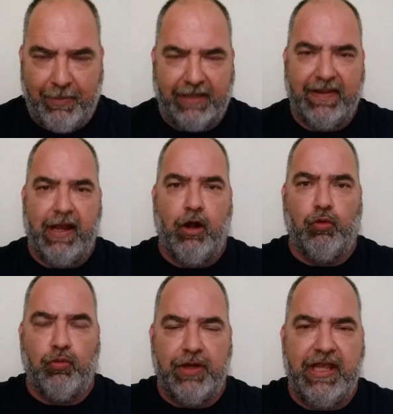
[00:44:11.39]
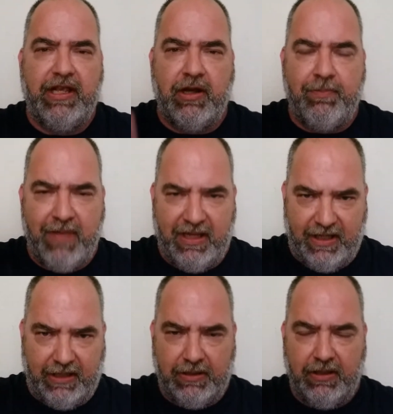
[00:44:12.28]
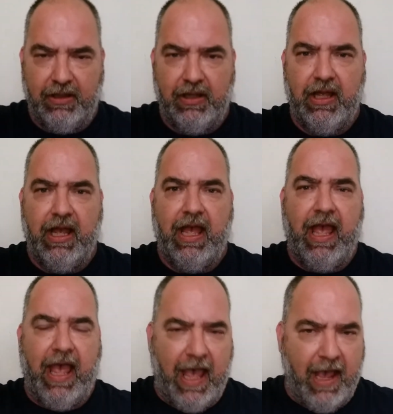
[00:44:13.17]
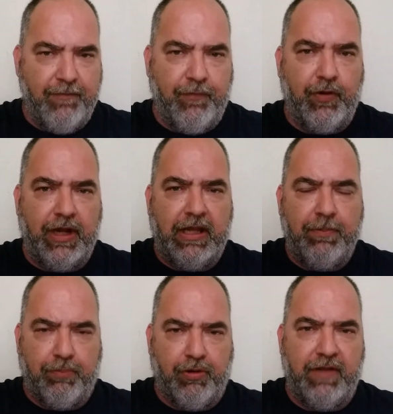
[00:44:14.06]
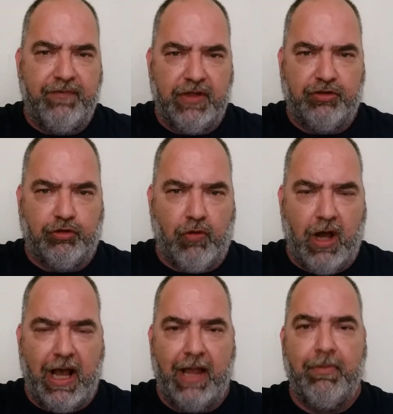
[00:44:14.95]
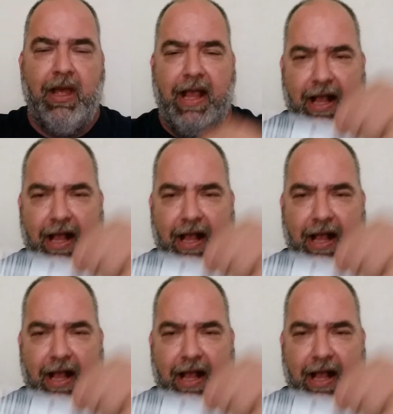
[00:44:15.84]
They are recommitting every previous crime, as